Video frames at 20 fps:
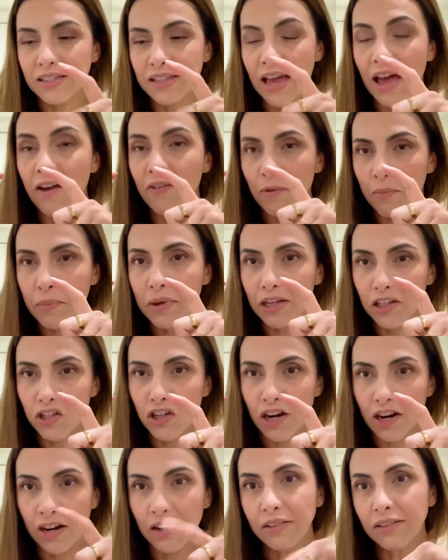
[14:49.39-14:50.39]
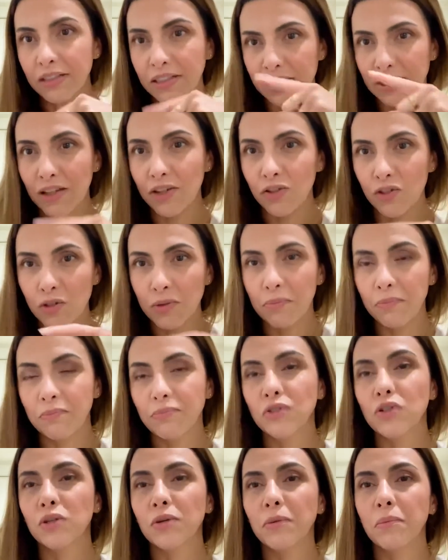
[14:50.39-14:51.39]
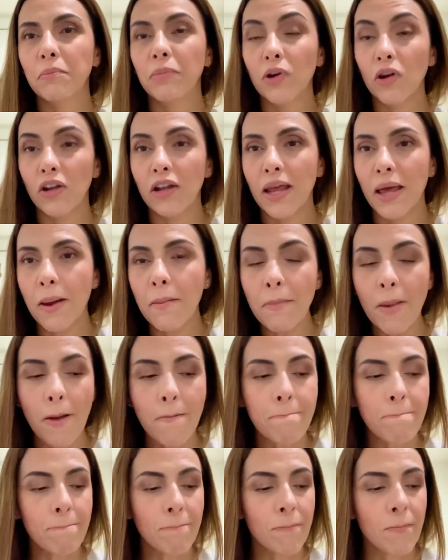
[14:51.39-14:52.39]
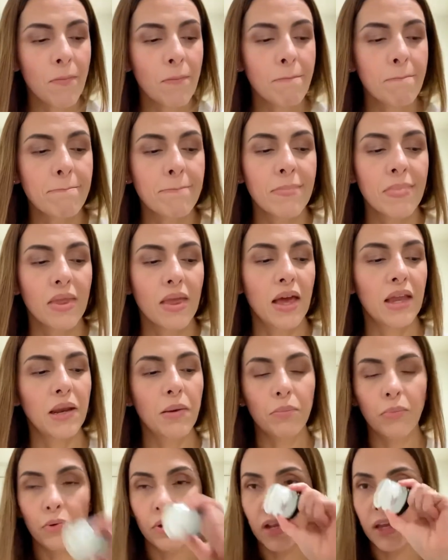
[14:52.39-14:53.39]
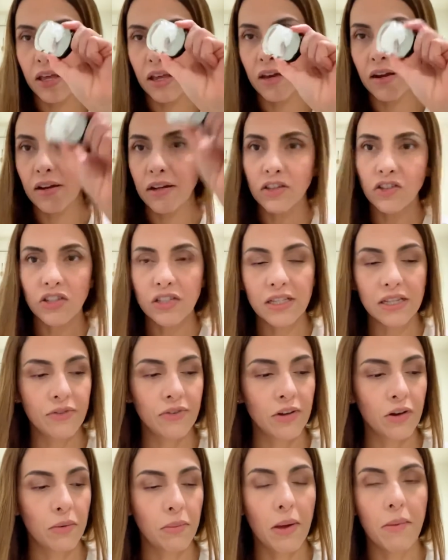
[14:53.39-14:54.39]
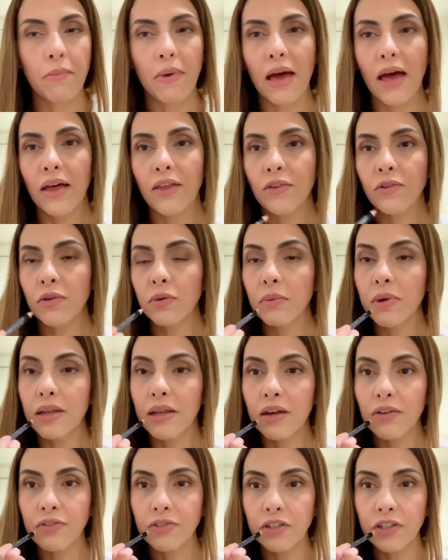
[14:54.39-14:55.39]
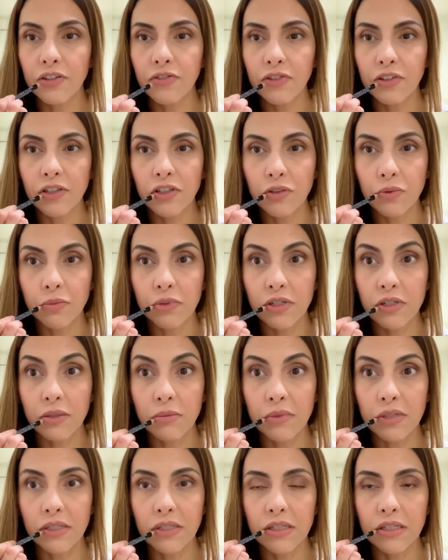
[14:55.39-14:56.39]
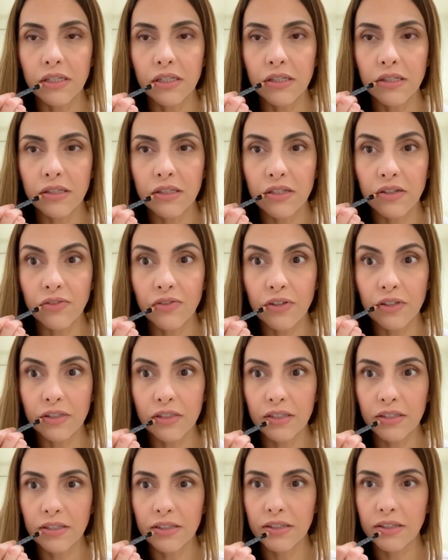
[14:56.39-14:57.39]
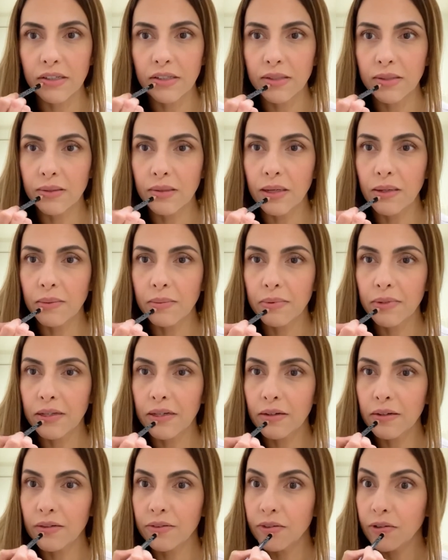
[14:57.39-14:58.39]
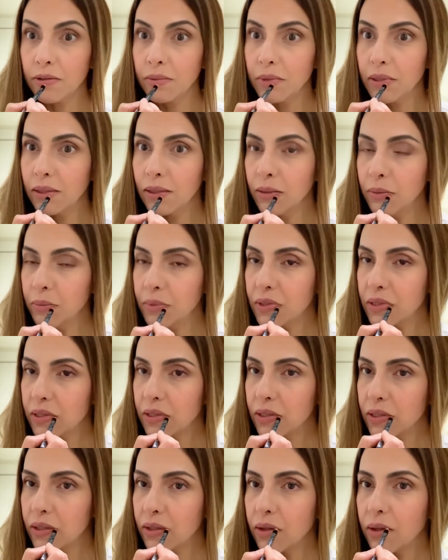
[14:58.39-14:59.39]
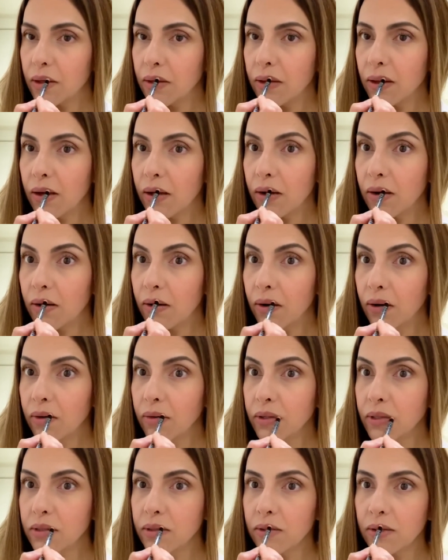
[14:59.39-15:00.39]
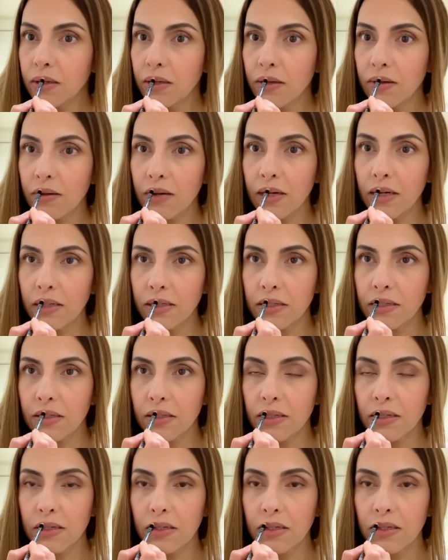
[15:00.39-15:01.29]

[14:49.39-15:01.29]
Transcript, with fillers: uh, I have a big jar because I used to, to put on him. And I put here and just leave it on my bathroom. And after I finish brushing my teeth, the first thing that I do, I apply Aquaphor on my lips and they are always looking great.